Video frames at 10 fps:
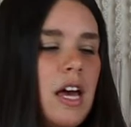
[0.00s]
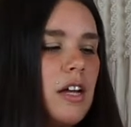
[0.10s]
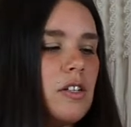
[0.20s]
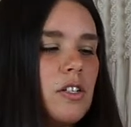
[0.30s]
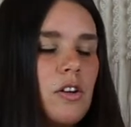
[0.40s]

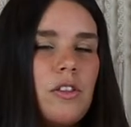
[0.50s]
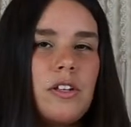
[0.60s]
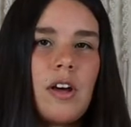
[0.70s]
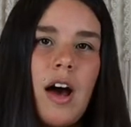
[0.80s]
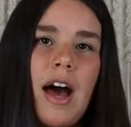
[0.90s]
And so the
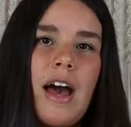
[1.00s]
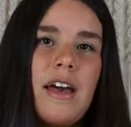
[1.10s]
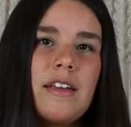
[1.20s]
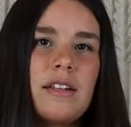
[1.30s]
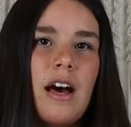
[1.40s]

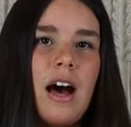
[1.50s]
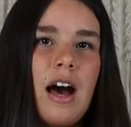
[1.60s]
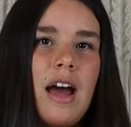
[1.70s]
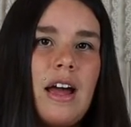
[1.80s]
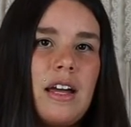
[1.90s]
tiger's
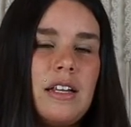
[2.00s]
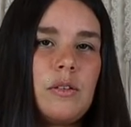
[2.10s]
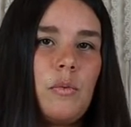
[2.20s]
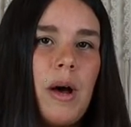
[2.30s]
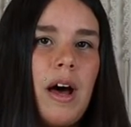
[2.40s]
eye is
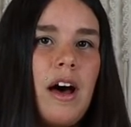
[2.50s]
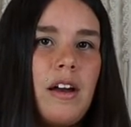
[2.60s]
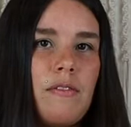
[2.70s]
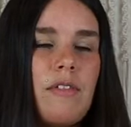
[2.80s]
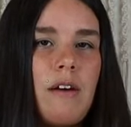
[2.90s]

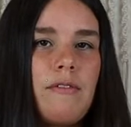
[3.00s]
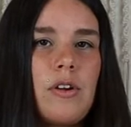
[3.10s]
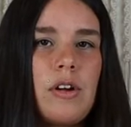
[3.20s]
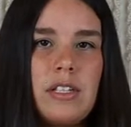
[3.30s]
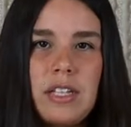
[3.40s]
part of that
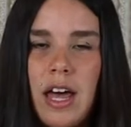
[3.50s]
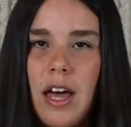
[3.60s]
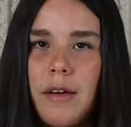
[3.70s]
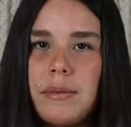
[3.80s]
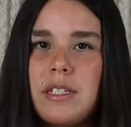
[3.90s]
focus. It
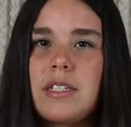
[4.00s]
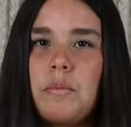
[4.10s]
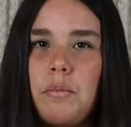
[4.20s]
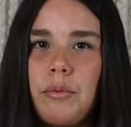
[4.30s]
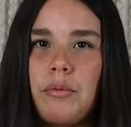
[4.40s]
helps us to
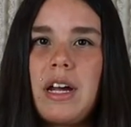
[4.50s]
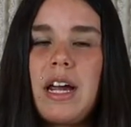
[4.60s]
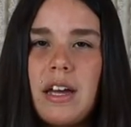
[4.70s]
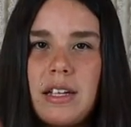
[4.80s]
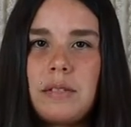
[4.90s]

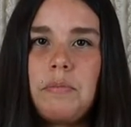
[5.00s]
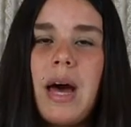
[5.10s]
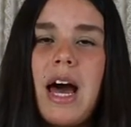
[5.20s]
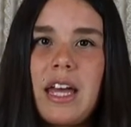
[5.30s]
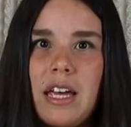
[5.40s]
bring us
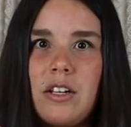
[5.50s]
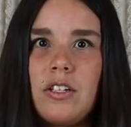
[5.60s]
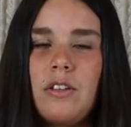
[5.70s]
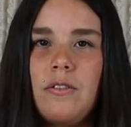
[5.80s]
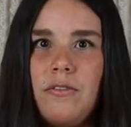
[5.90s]
back
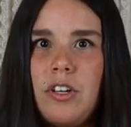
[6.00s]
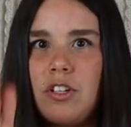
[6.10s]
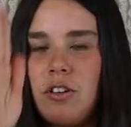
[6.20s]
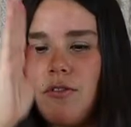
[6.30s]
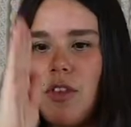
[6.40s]
into the
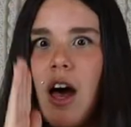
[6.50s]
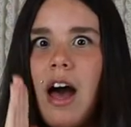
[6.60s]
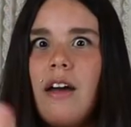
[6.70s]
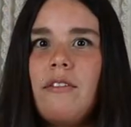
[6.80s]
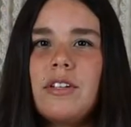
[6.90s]
vision of the
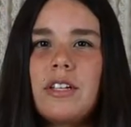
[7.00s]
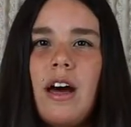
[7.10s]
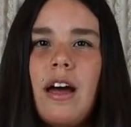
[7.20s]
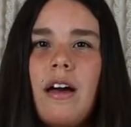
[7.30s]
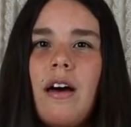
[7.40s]
eye of the
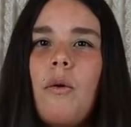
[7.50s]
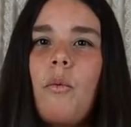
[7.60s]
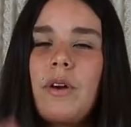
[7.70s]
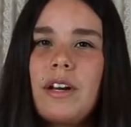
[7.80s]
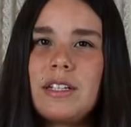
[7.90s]
tiger,
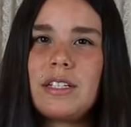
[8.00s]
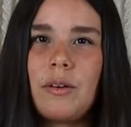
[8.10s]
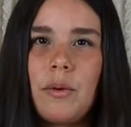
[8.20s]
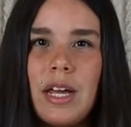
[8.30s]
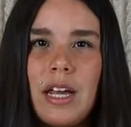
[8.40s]
what it is
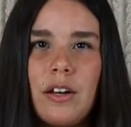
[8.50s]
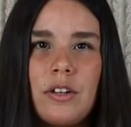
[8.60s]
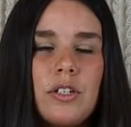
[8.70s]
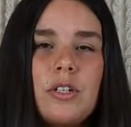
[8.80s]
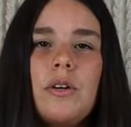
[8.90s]
that we're here
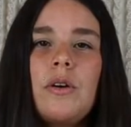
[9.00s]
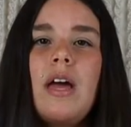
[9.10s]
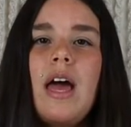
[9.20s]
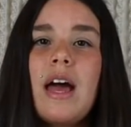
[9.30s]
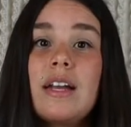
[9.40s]
to do,
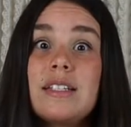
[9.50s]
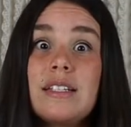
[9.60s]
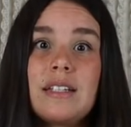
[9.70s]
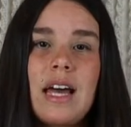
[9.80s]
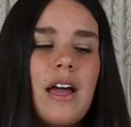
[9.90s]
and to
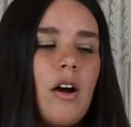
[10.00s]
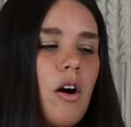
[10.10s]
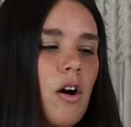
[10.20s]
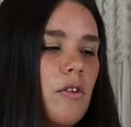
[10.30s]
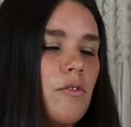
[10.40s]
stay
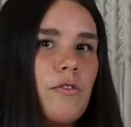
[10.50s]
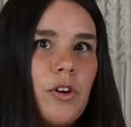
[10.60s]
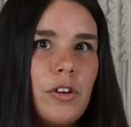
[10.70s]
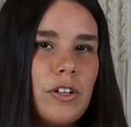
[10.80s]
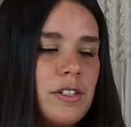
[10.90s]
on
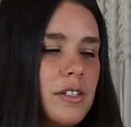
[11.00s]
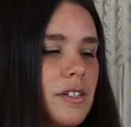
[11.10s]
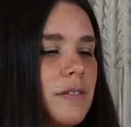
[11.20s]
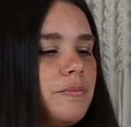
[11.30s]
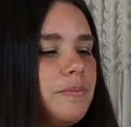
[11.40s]
focus.